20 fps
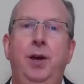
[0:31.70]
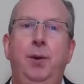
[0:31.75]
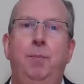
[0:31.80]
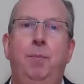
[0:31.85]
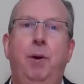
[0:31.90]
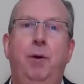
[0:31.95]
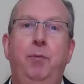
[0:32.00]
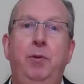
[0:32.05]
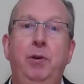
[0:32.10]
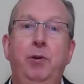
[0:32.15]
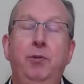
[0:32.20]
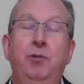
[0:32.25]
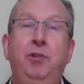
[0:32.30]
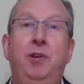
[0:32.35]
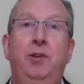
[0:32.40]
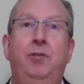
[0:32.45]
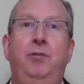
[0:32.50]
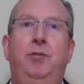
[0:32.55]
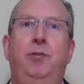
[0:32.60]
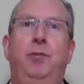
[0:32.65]
But we
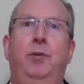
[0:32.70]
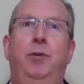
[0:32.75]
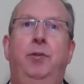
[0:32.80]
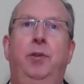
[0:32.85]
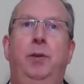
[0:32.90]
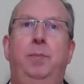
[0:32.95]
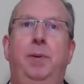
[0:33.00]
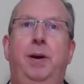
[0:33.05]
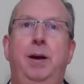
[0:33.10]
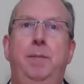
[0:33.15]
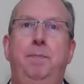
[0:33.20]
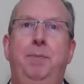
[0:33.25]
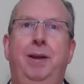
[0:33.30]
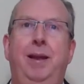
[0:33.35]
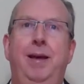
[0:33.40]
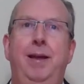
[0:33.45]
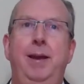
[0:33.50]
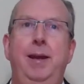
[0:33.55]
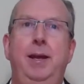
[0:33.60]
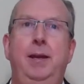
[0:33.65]
also saw that by
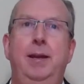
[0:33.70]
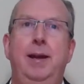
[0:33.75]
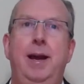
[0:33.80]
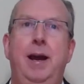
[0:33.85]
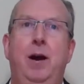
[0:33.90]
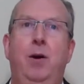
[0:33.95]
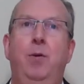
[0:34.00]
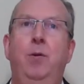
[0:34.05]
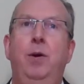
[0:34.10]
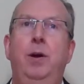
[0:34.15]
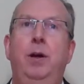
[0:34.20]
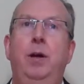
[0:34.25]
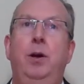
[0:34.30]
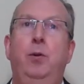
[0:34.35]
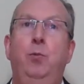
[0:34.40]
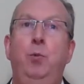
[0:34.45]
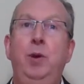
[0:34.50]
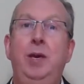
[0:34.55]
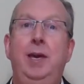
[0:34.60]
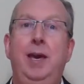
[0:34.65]
planning now,
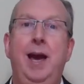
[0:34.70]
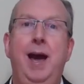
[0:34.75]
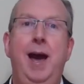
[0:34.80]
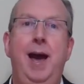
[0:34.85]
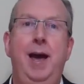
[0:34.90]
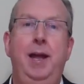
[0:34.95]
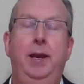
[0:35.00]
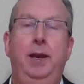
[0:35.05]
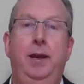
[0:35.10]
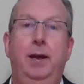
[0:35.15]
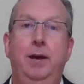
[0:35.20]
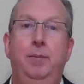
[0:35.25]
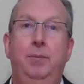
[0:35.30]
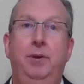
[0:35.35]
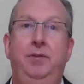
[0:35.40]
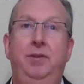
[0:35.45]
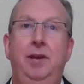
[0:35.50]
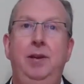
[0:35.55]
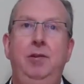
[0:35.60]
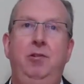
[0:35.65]
we can
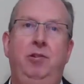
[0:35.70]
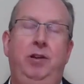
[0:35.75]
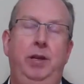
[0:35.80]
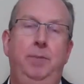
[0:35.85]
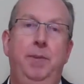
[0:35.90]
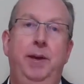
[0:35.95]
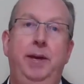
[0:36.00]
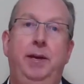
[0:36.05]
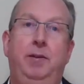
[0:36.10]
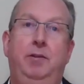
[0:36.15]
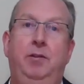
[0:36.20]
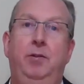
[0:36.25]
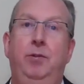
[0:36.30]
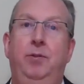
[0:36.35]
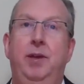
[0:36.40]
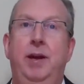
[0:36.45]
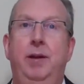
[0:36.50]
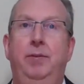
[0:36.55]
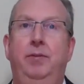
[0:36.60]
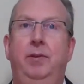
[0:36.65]
potentially make
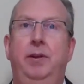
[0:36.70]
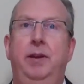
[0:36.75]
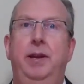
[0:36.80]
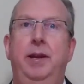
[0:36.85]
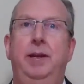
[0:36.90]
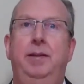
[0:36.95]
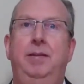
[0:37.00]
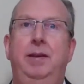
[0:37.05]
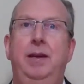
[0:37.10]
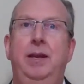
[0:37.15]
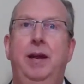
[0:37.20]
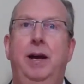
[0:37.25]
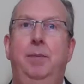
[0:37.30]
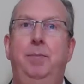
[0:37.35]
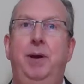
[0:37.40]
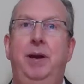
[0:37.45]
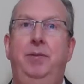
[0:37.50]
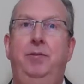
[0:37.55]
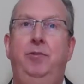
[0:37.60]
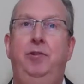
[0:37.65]
2018 our
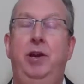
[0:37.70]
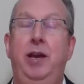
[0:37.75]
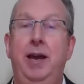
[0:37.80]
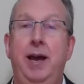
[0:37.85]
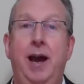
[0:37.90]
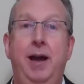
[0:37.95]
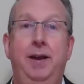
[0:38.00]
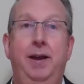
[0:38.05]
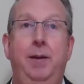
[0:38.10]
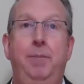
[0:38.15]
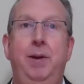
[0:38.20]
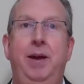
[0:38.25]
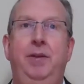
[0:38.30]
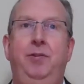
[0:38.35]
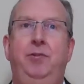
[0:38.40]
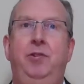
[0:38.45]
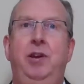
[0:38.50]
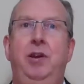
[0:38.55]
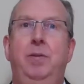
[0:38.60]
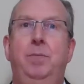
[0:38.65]
best year and our
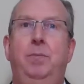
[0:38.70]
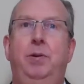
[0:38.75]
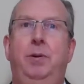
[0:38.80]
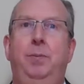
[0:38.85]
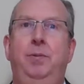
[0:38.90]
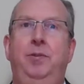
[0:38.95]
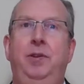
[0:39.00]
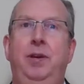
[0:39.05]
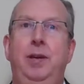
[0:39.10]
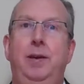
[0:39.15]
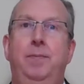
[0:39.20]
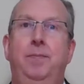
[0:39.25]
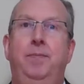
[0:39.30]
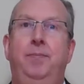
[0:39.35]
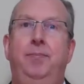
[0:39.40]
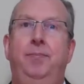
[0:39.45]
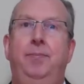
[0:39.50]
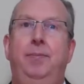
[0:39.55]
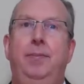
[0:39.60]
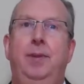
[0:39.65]
best year in property.
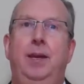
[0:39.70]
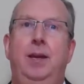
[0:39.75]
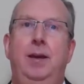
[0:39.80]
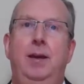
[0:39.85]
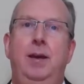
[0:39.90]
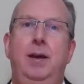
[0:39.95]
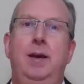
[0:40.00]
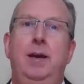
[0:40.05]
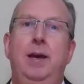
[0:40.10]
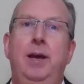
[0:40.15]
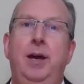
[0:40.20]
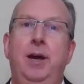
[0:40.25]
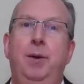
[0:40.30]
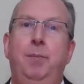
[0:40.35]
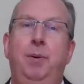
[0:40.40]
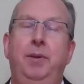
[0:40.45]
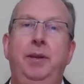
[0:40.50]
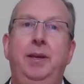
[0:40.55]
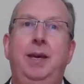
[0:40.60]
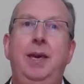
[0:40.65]

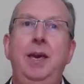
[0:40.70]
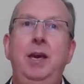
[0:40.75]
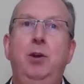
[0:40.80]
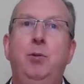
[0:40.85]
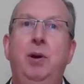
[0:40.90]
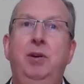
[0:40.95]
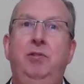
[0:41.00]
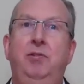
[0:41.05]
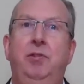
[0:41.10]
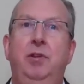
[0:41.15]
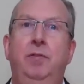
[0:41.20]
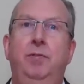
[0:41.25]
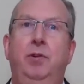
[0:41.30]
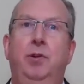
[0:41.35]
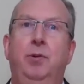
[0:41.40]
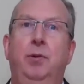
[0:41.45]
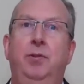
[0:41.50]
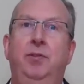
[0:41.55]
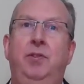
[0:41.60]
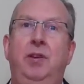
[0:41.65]
But the key question, of
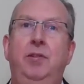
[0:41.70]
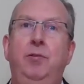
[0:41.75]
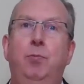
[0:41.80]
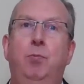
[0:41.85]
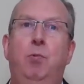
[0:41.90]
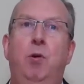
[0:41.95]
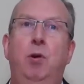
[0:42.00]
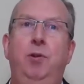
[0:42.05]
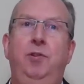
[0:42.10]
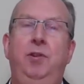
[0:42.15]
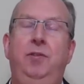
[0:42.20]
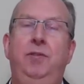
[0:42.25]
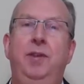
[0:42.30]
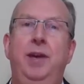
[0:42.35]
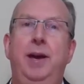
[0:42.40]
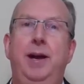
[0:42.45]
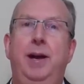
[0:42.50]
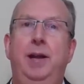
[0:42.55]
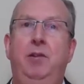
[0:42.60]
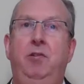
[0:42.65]
course, is what does
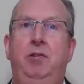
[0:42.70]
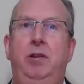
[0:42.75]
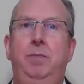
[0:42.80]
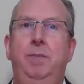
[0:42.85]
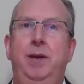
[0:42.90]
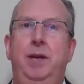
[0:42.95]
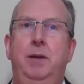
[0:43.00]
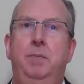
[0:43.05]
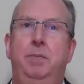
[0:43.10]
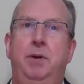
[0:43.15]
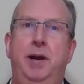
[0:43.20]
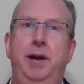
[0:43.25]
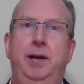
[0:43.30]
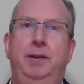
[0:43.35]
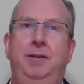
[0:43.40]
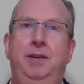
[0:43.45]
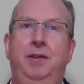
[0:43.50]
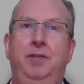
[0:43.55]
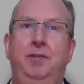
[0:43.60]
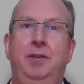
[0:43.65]
that actually mean in
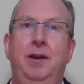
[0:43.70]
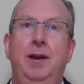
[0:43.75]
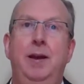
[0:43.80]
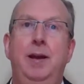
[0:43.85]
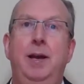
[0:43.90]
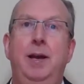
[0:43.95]
practice?